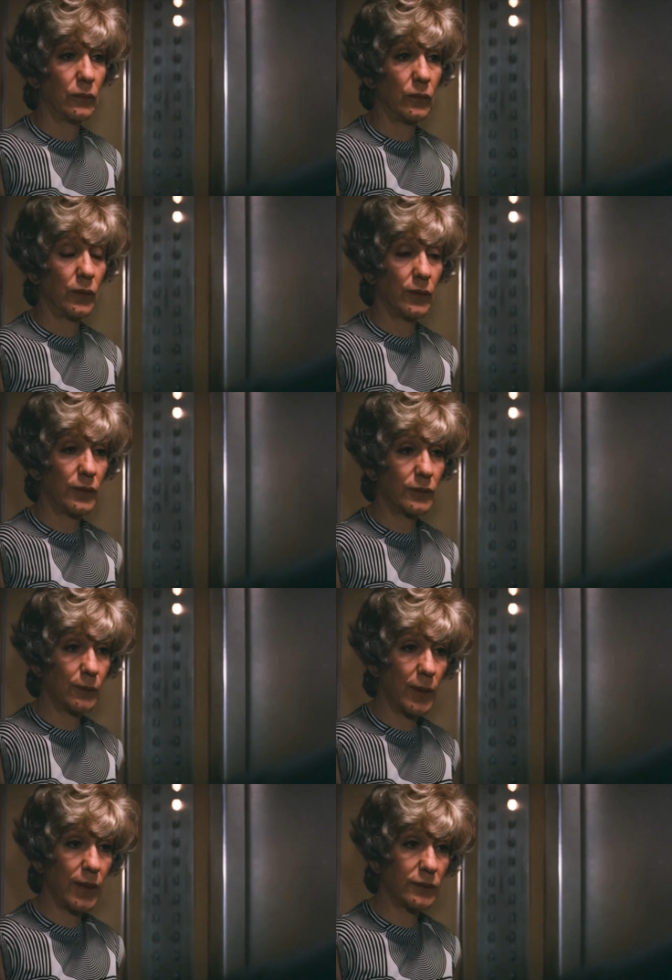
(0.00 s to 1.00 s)
When this
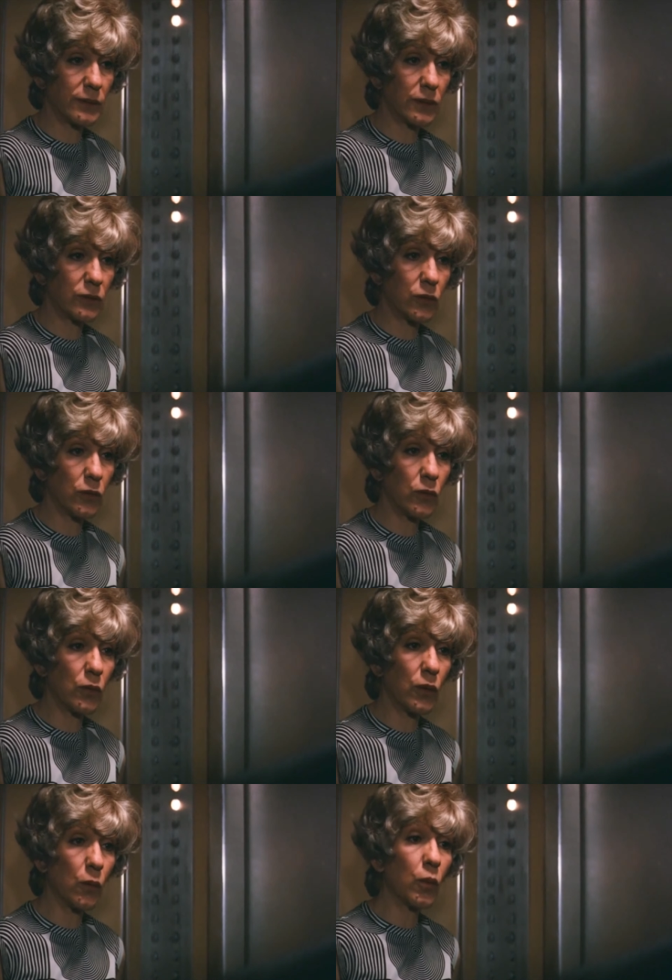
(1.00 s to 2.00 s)
man says to you
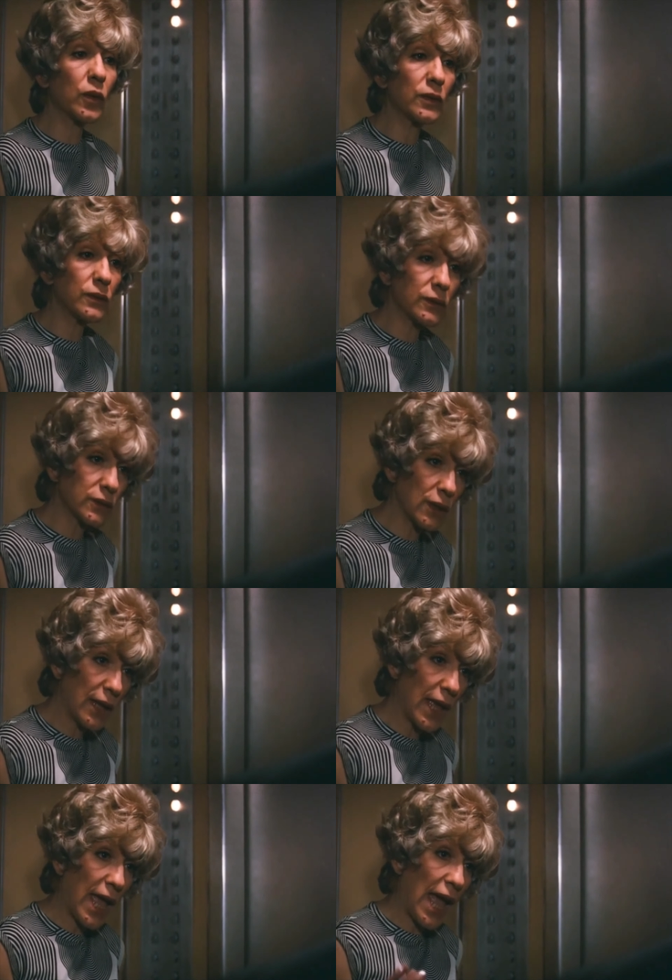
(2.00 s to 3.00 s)
the words,
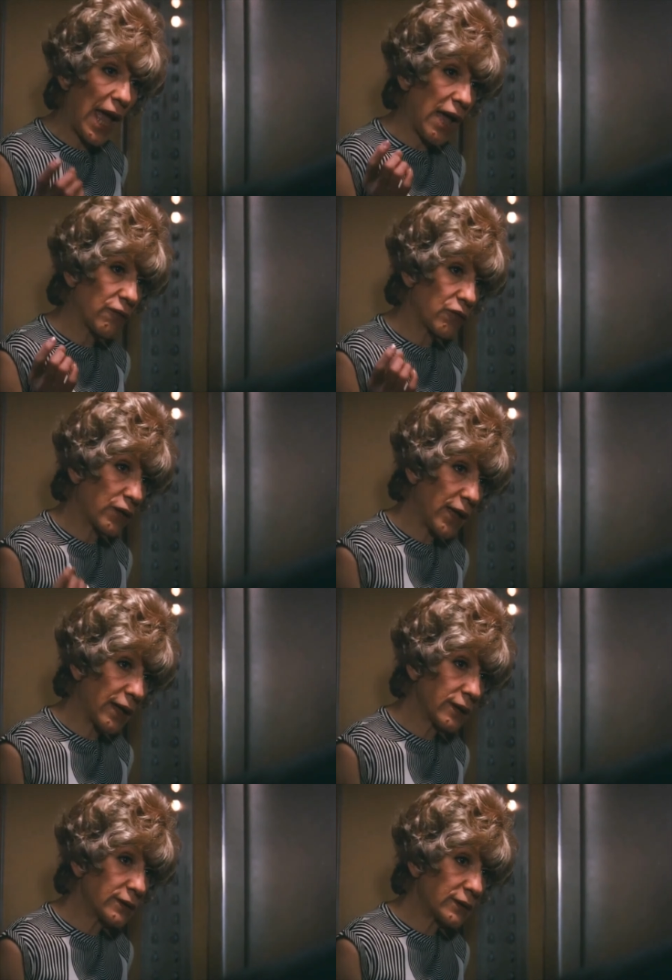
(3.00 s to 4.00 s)

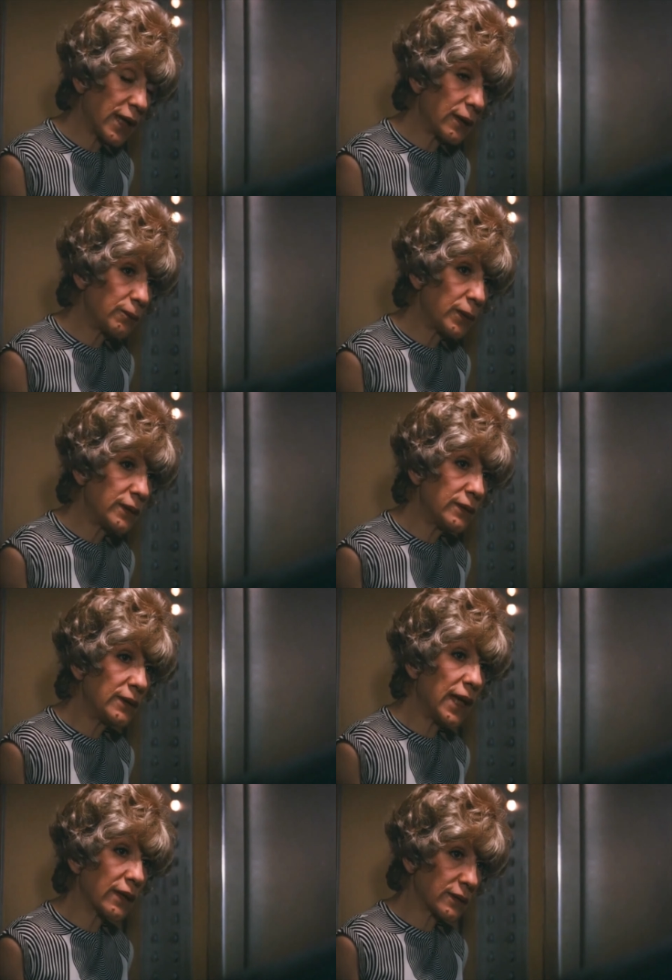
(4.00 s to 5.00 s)
Afghanistan,
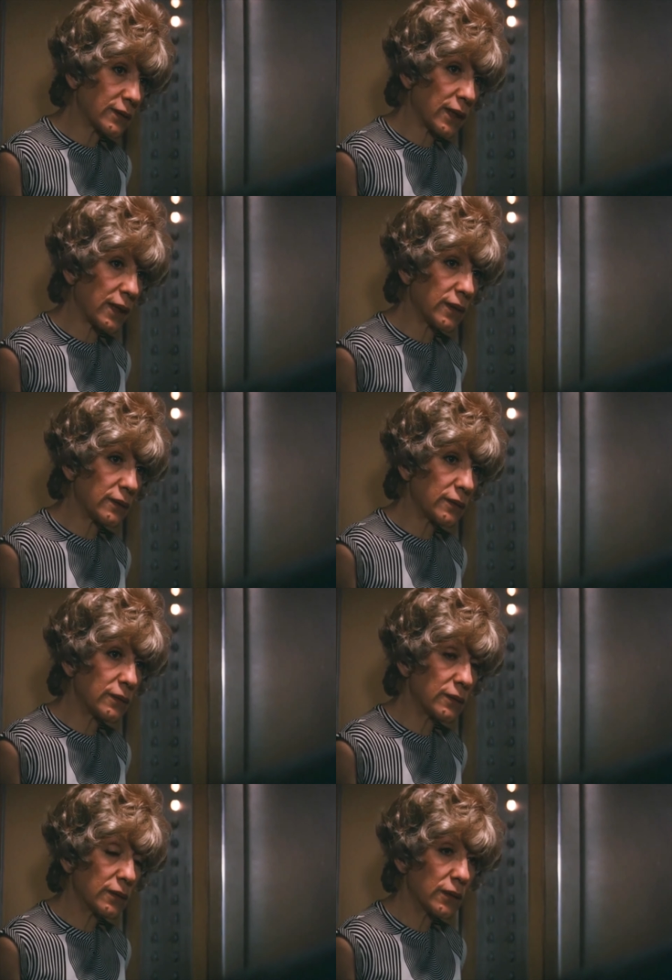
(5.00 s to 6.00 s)
banana stand,